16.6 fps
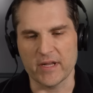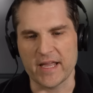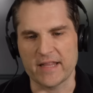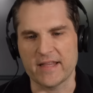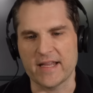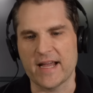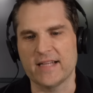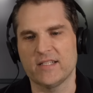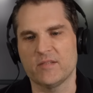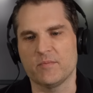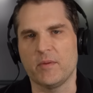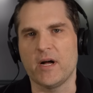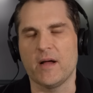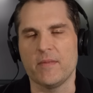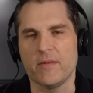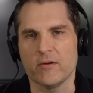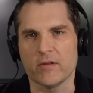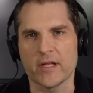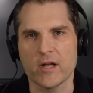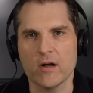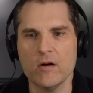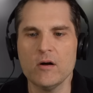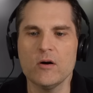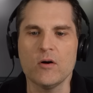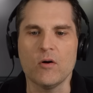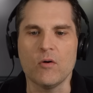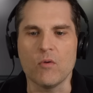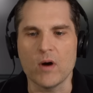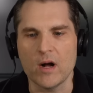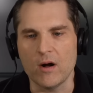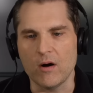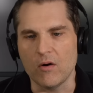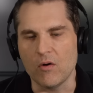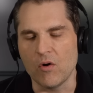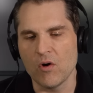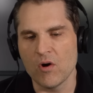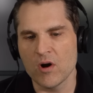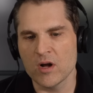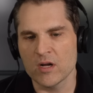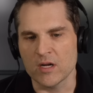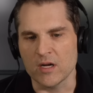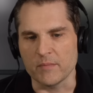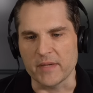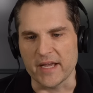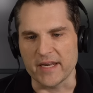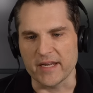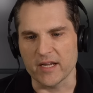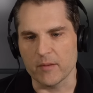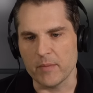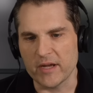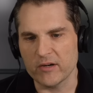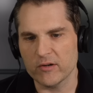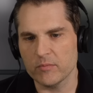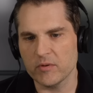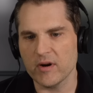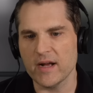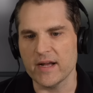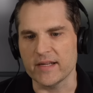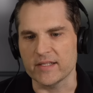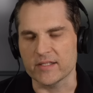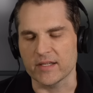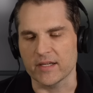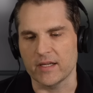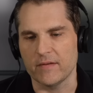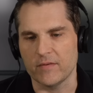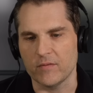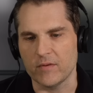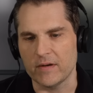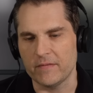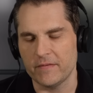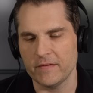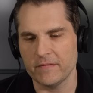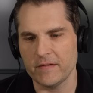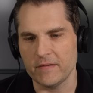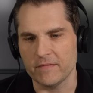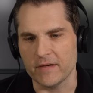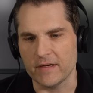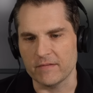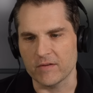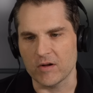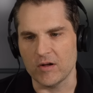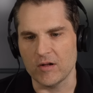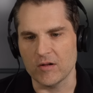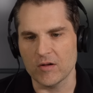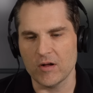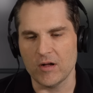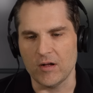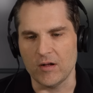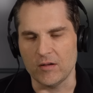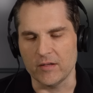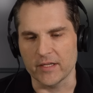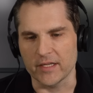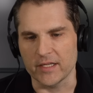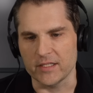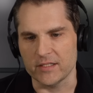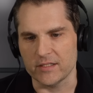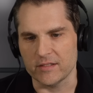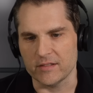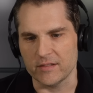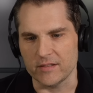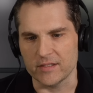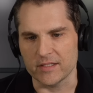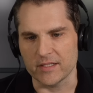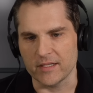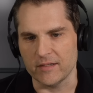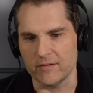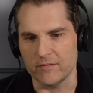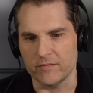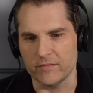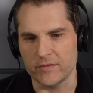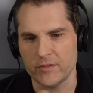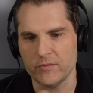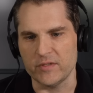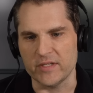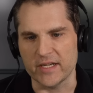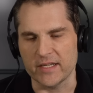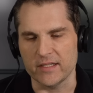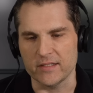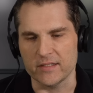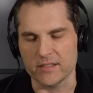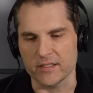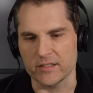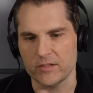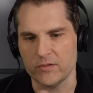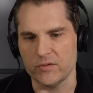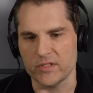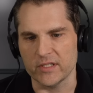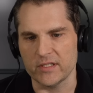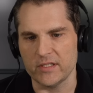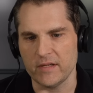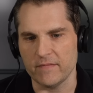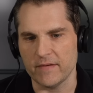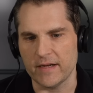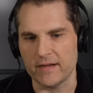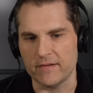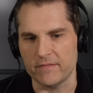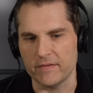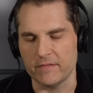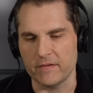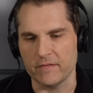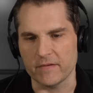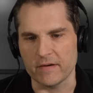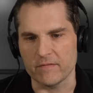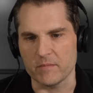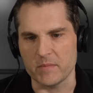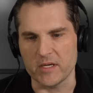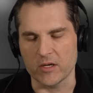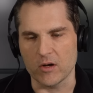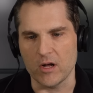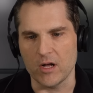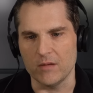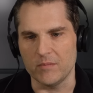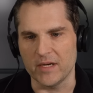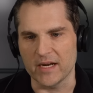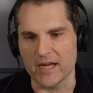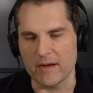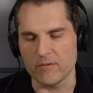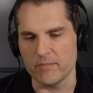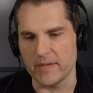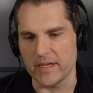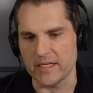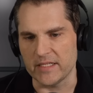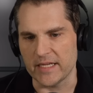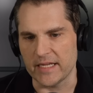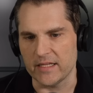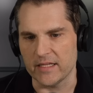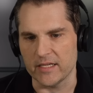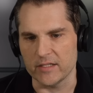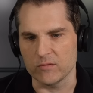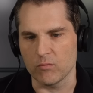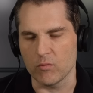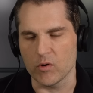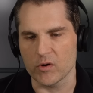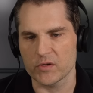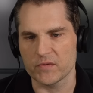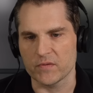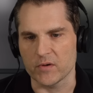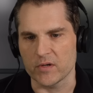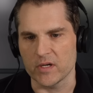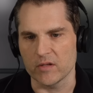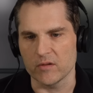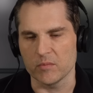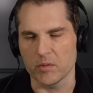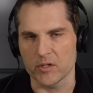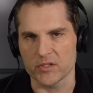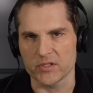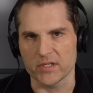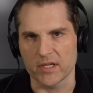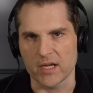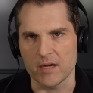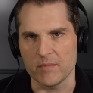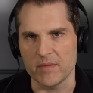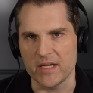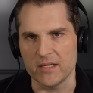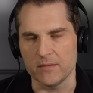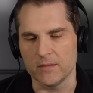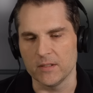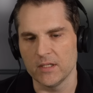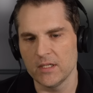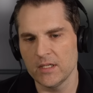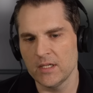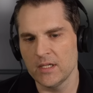look at that spot and they're like, oh, well, I'm getting a better price. Like if it went 55 call call, like it's instead of 210, it's like 265, 55 for me to call, but I would maintain that it's worse for another person to come in